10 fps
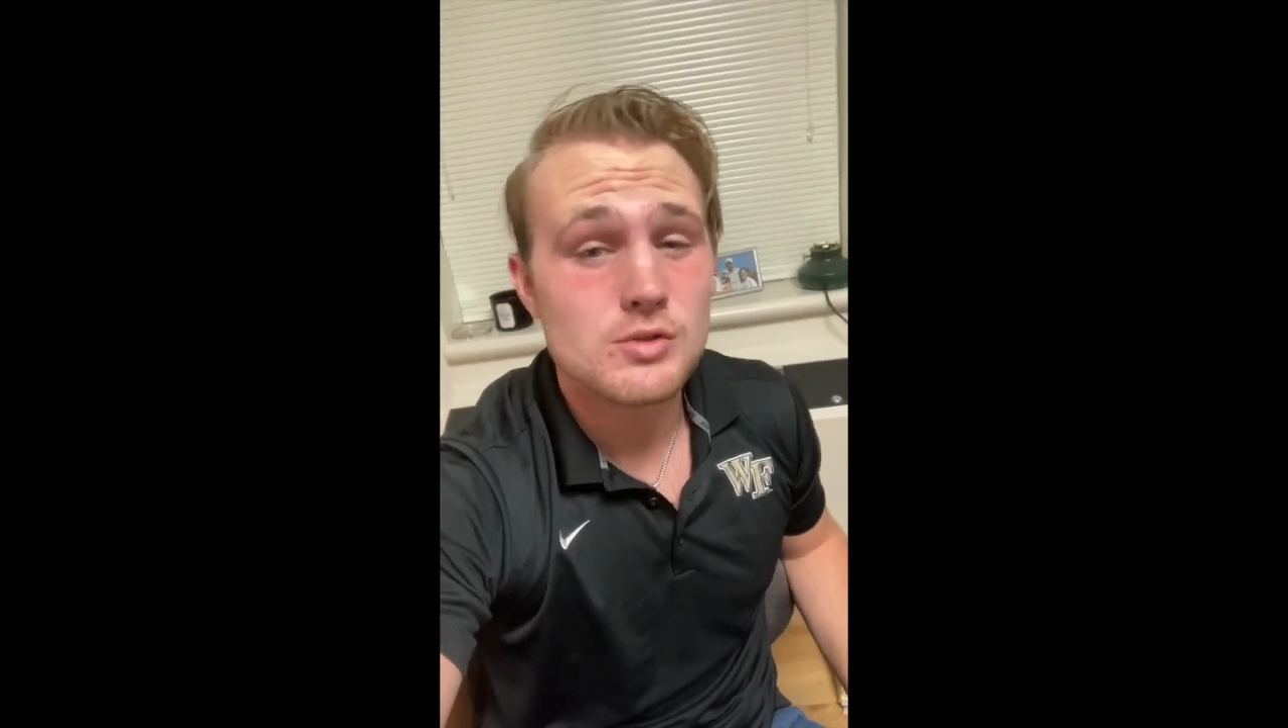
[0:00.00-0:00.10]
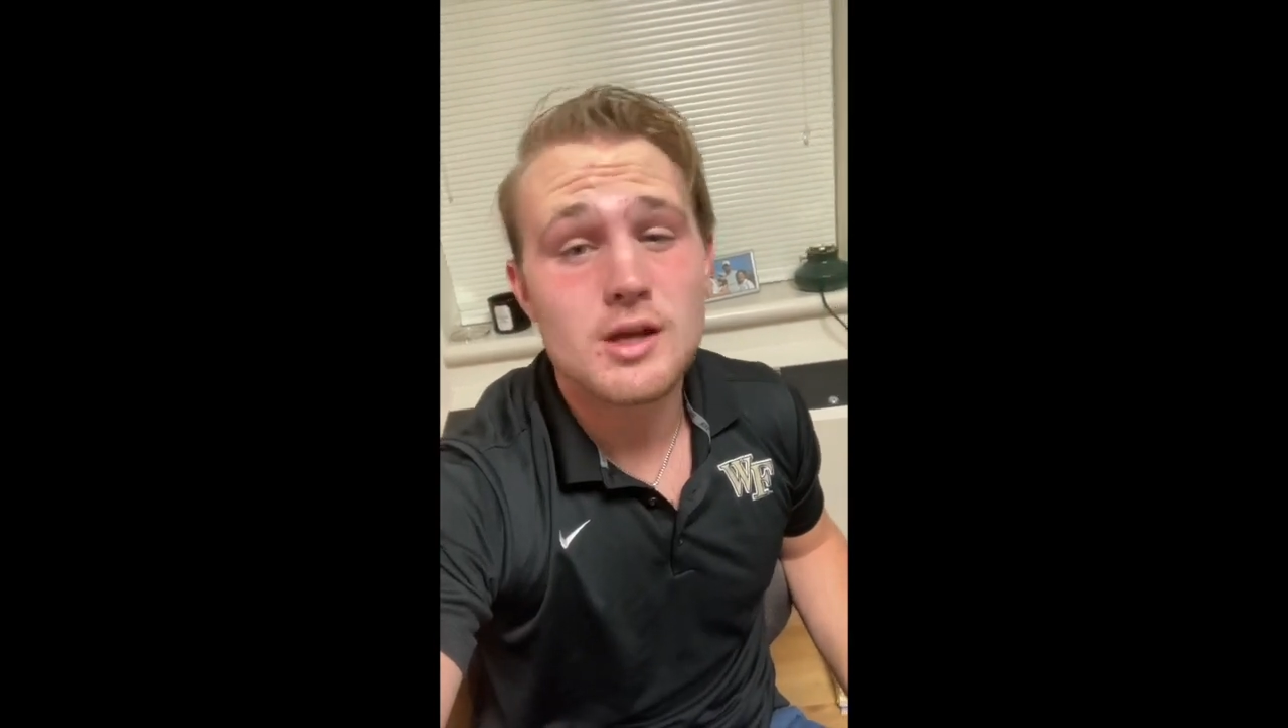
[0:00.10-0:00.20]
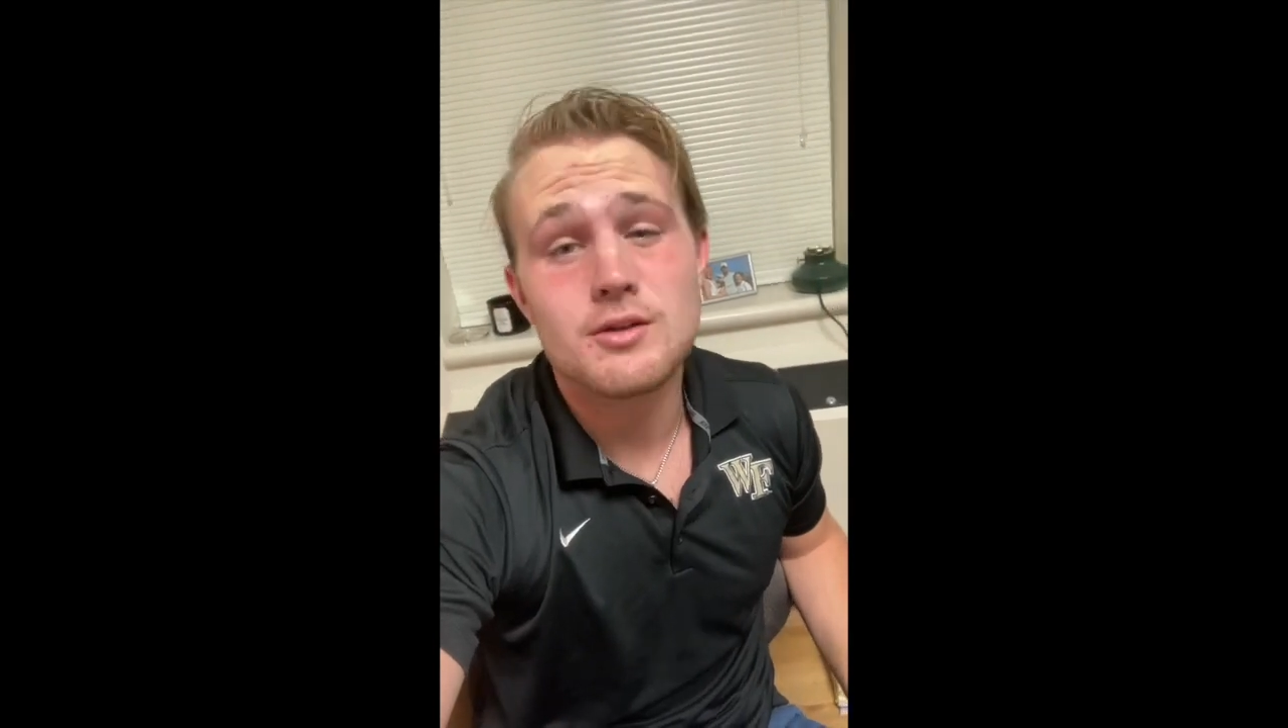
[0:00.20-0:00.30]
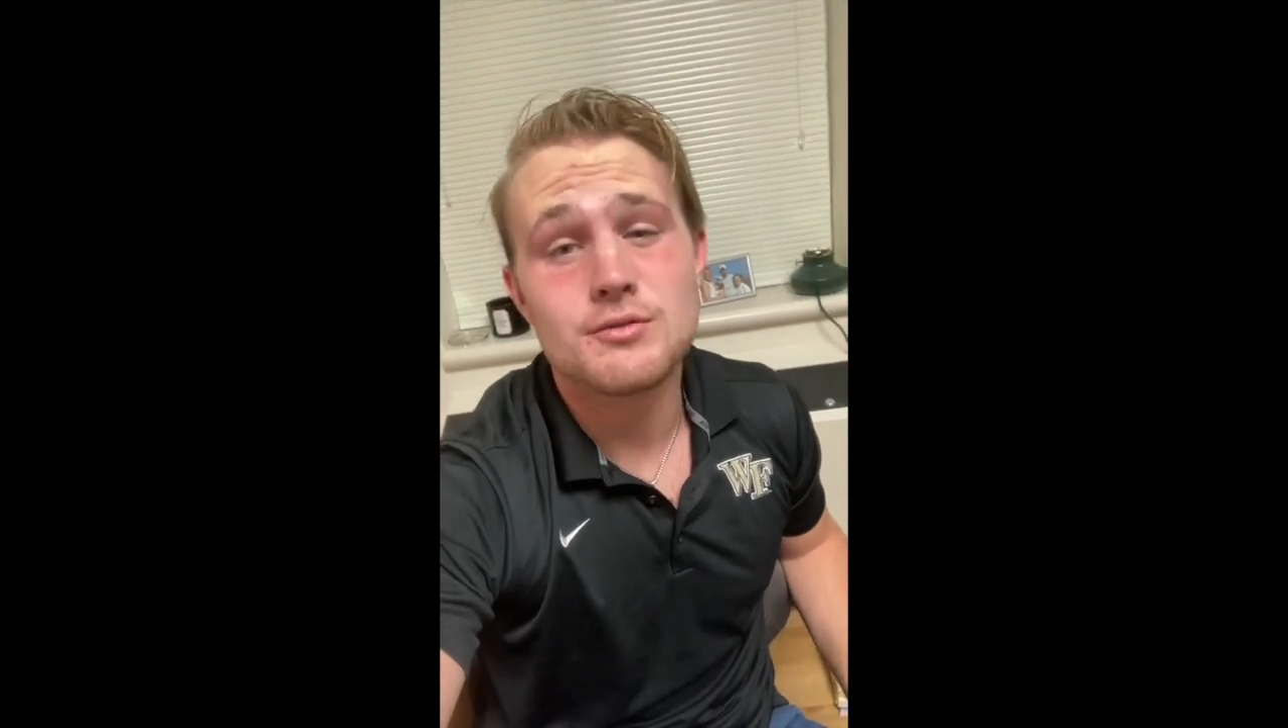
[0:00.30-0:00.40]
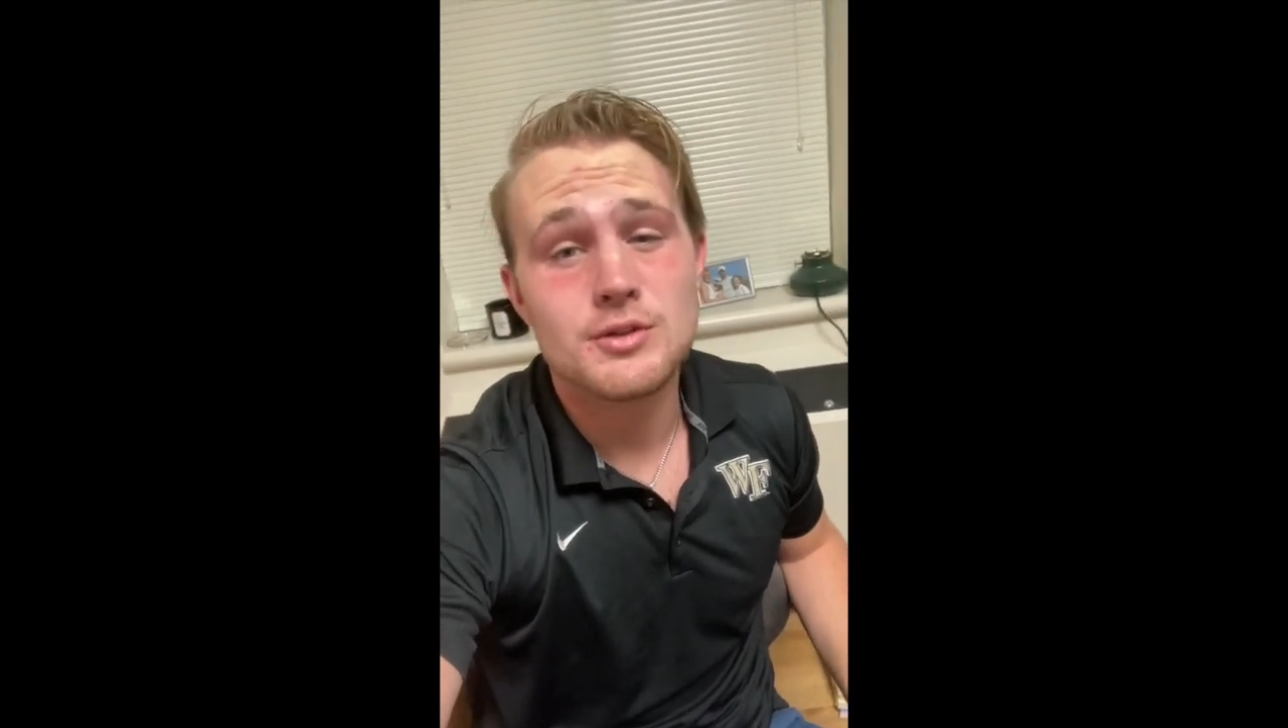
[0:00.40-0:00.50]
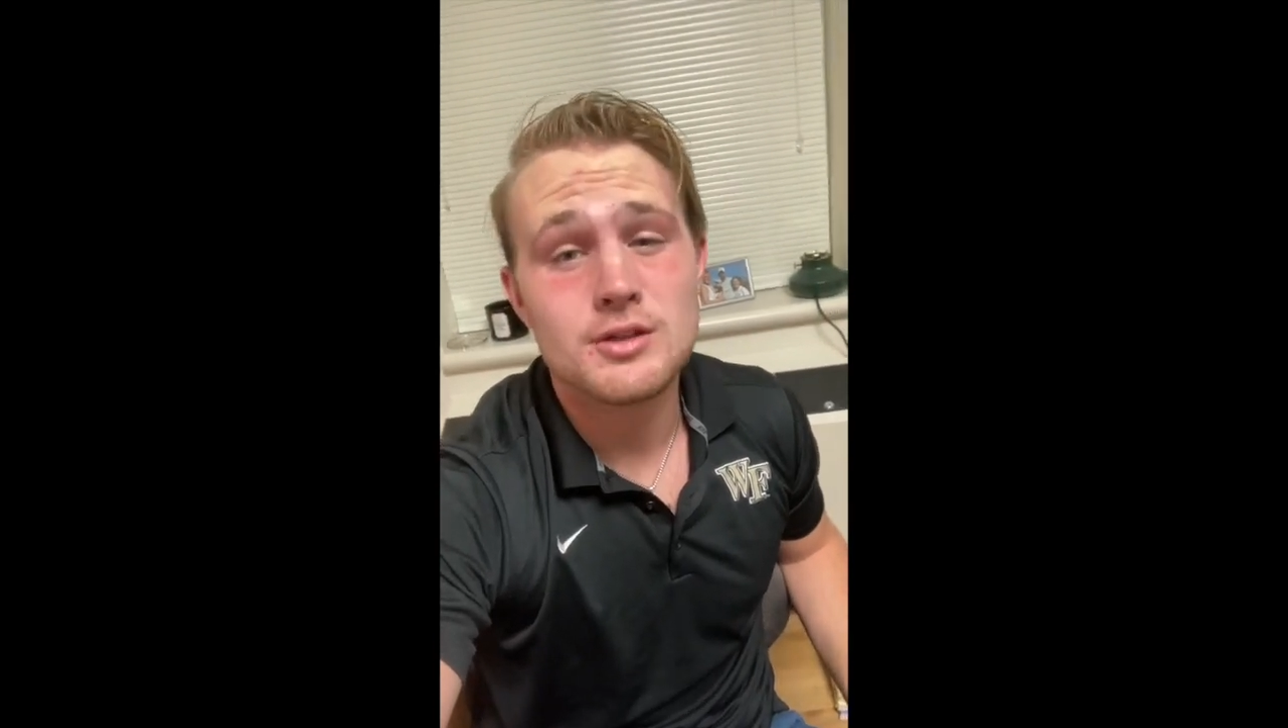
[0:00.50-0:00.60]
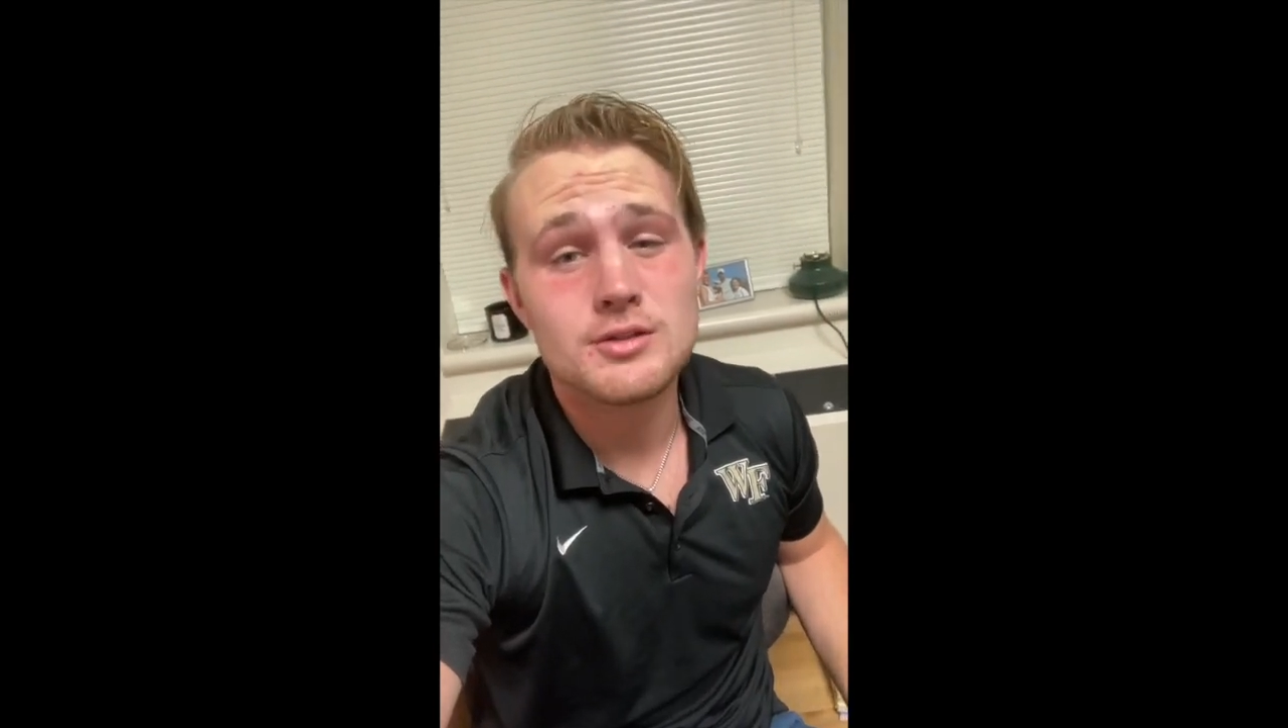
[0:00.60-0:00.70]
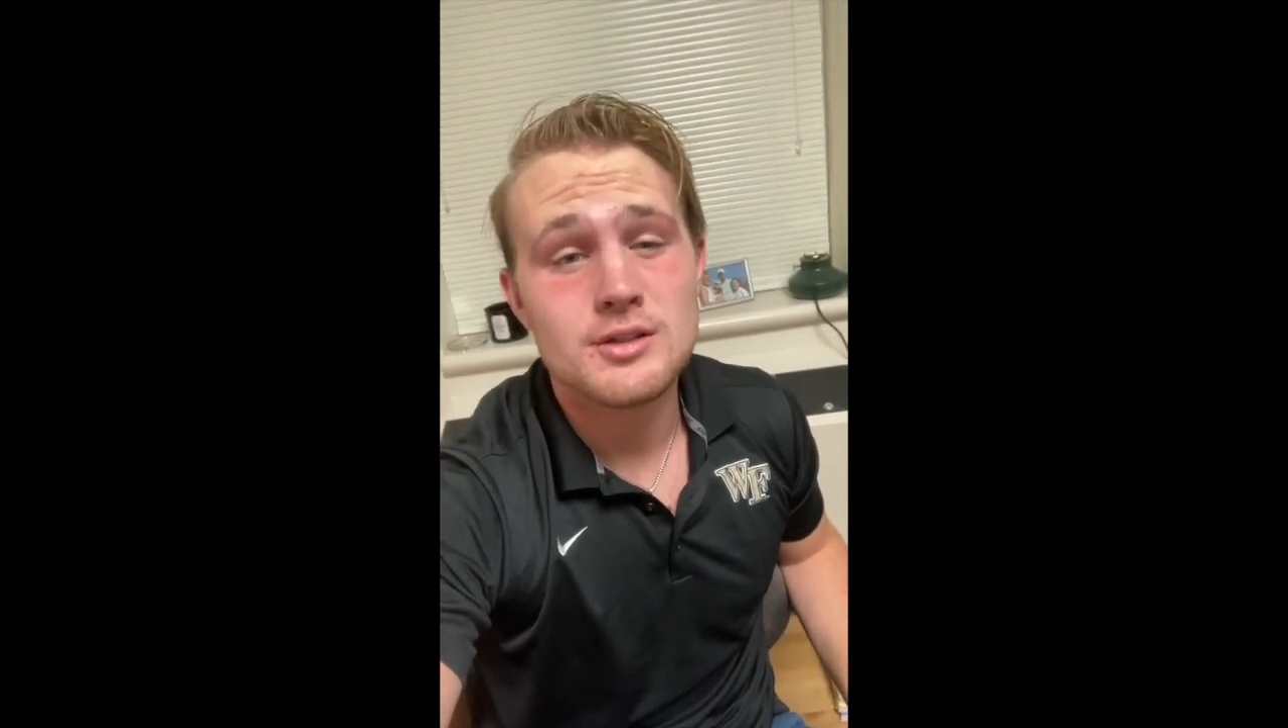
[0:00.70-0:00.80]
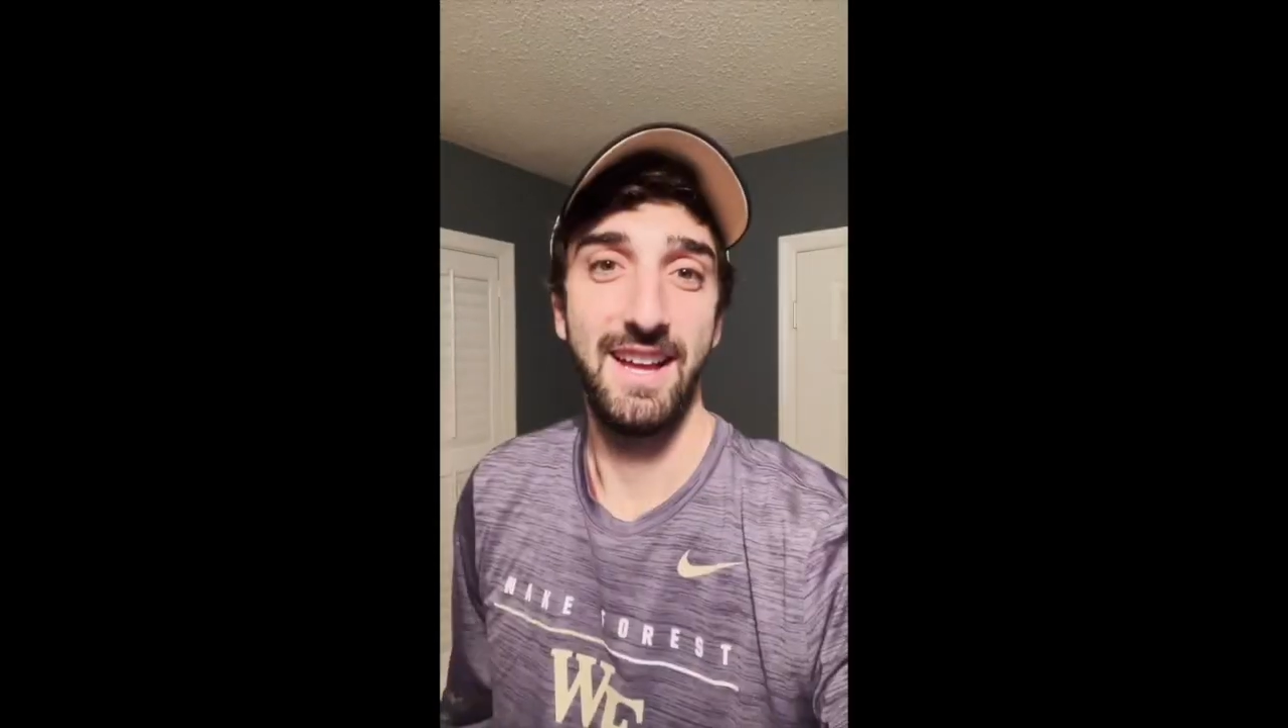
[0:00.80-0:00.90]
Track and Field.